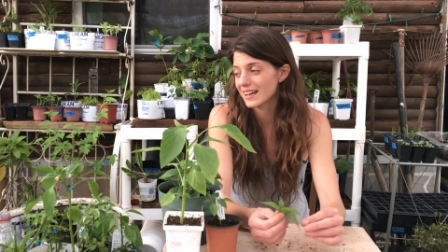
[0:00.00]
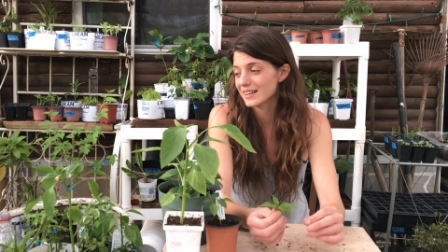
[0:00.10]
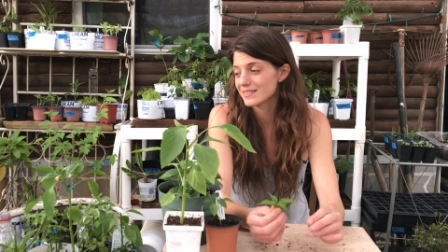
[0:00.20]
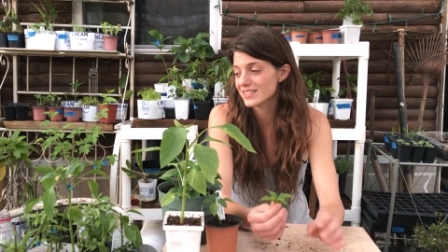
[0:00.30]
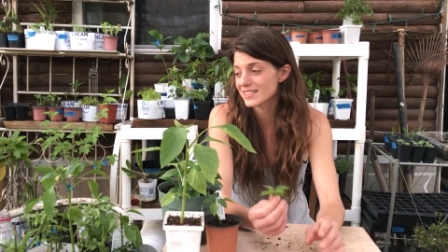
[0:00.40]

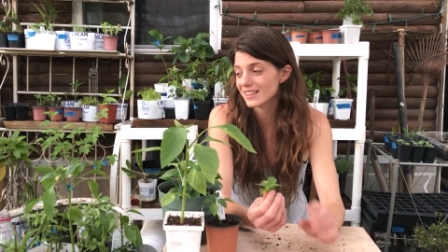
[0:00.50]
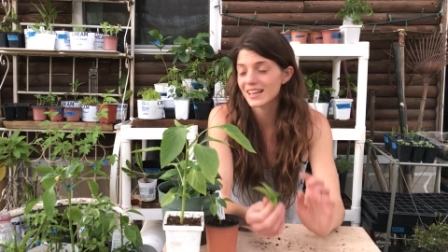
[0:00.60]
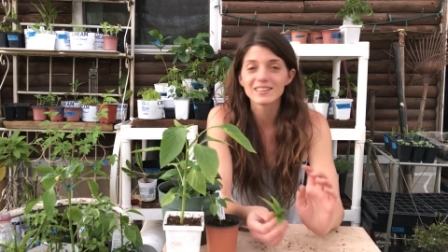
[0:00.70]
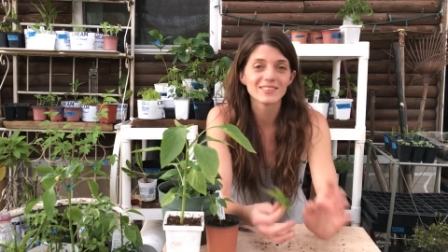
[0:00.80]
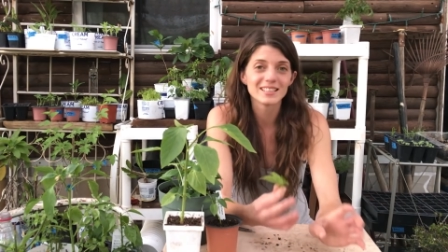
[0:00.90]
I just
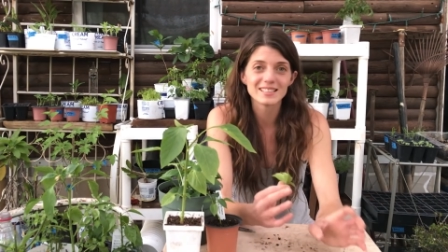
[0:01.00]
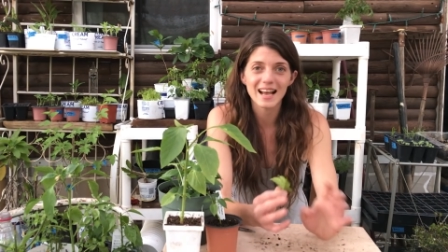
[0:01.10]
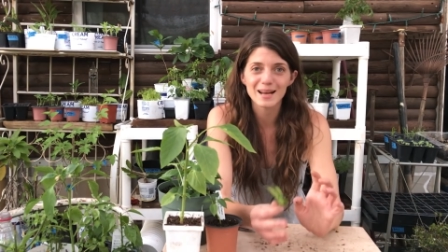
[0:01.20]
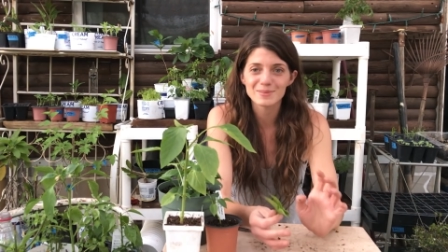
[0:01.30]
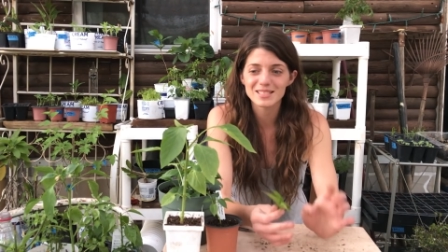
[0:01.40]
kind of
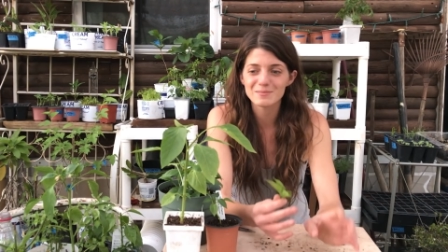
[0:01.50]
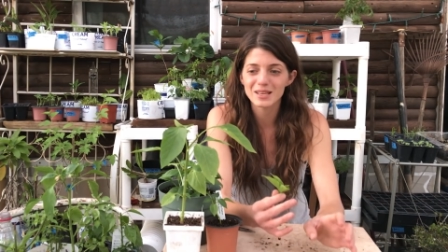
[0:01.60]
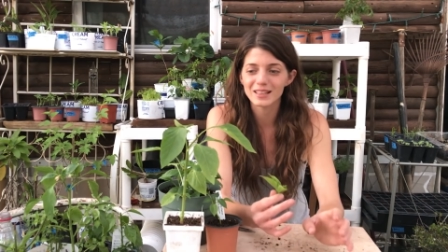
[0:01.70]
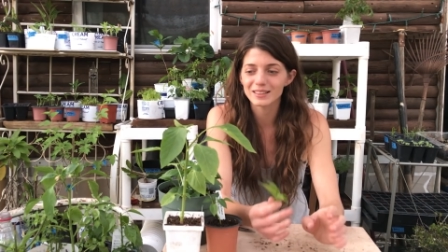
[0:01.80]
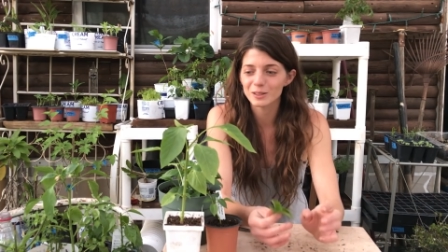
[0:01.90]
adapt to
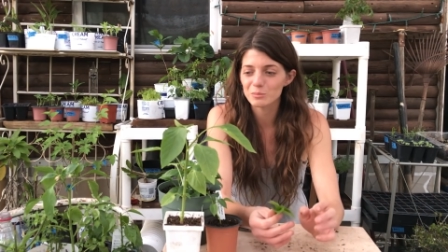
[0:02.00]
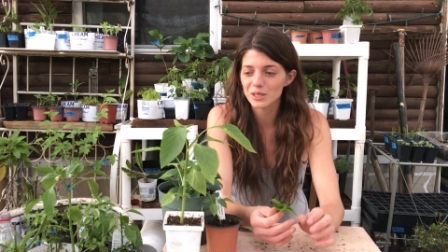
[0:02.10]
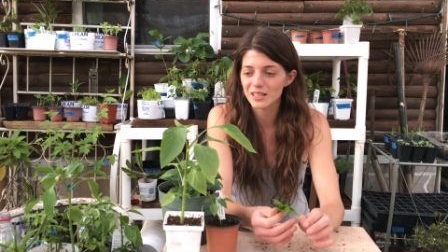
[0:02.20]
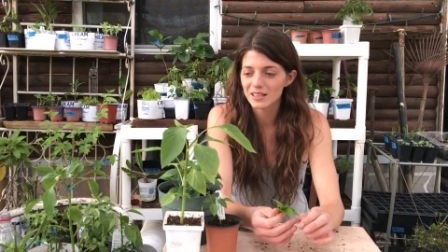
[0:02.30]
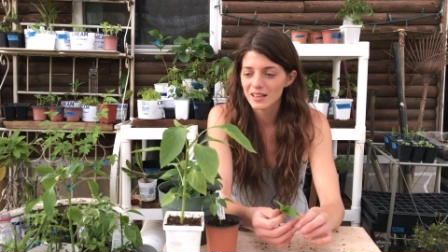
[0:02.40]
be a little
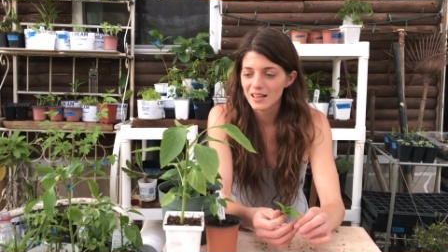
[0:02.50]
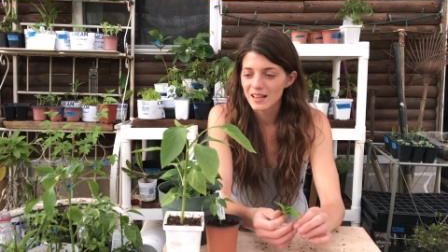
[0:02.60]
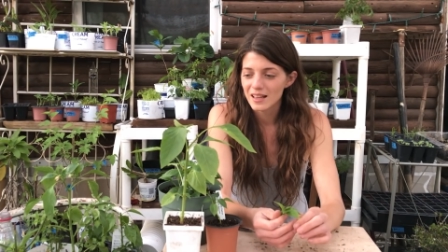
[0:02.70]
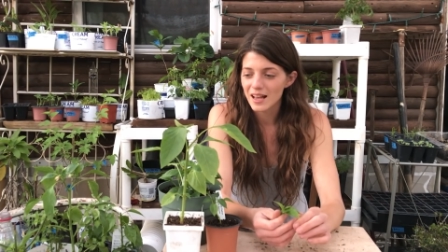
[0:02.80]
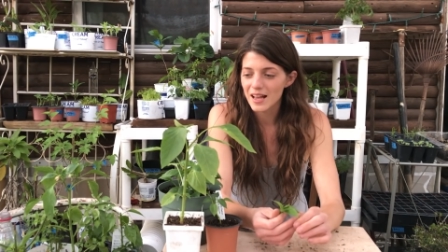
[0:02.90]
bit
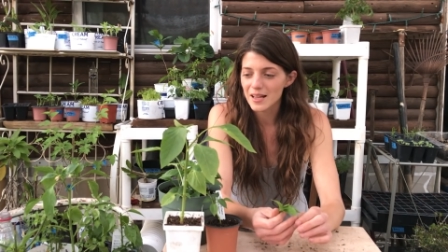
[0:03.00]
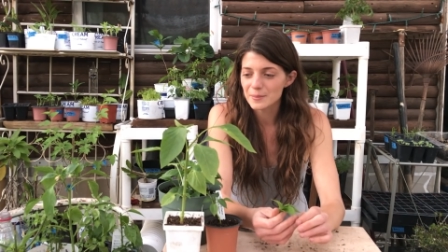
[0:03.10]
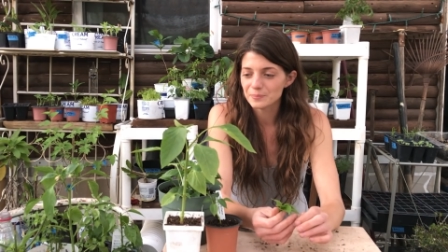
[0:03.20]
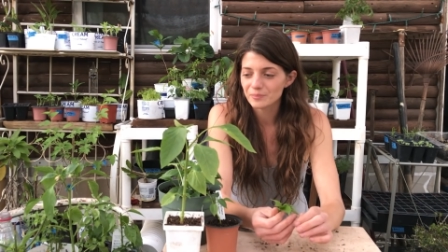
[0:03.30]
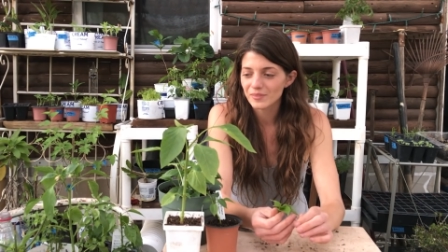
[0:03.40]

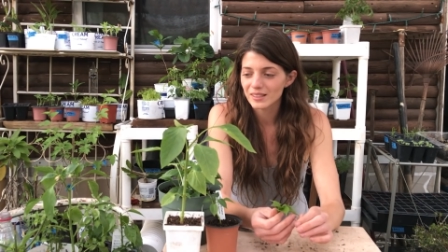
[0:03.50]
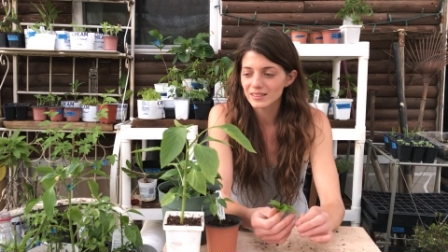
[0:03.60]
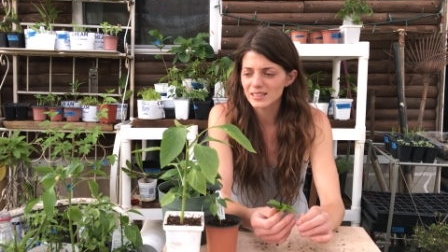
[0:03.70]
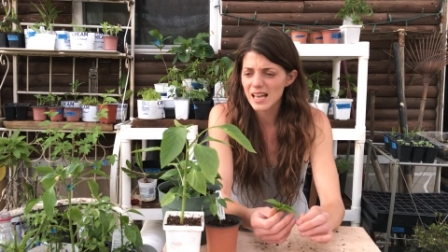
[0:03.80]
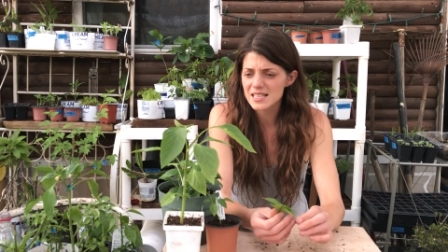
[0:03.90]
um,
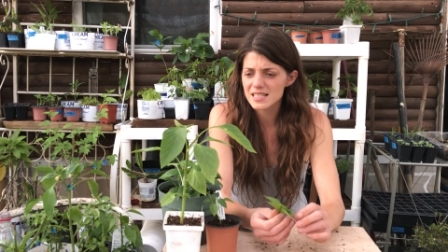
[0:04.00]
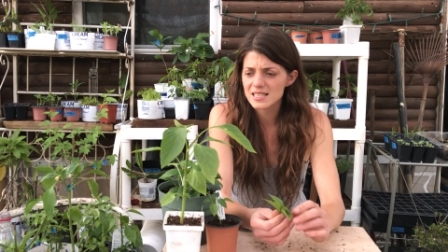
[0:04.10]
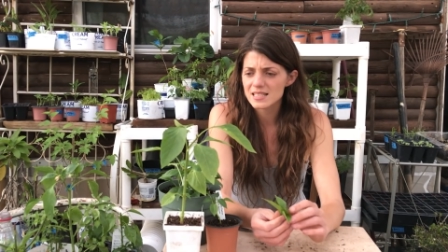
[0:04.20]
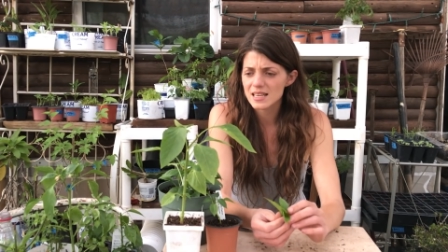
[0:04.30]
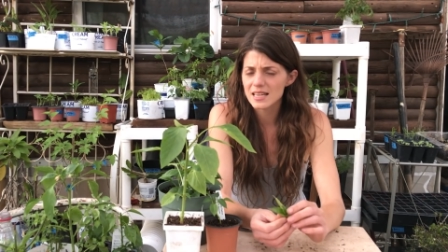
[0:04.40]

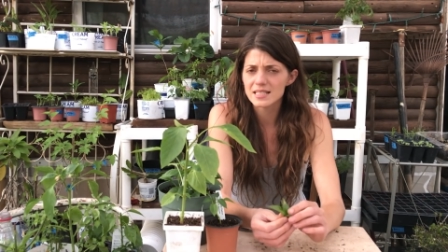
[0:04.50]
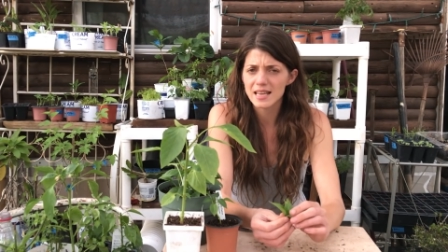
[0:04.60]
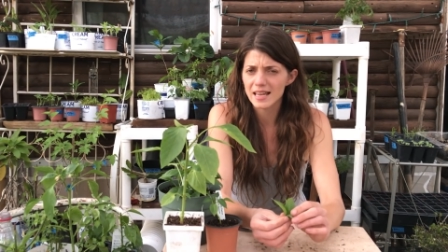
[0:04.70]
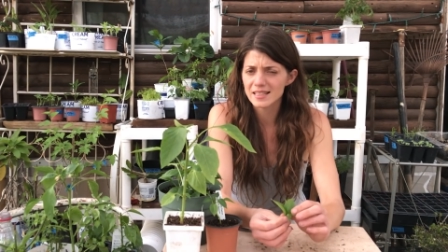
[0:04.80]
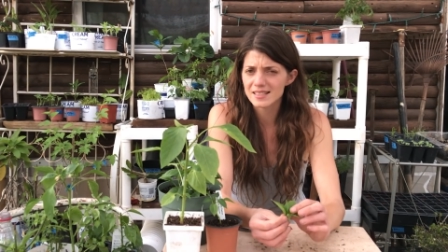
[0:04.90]
less
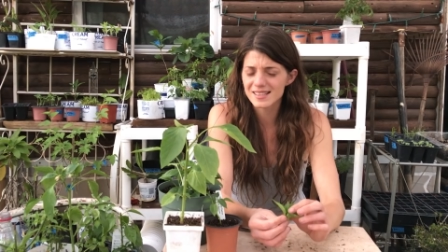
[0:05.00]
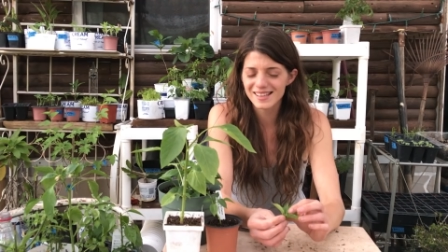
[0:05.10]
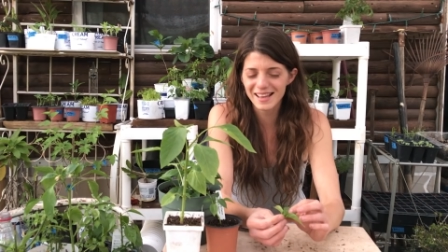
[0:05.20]
intense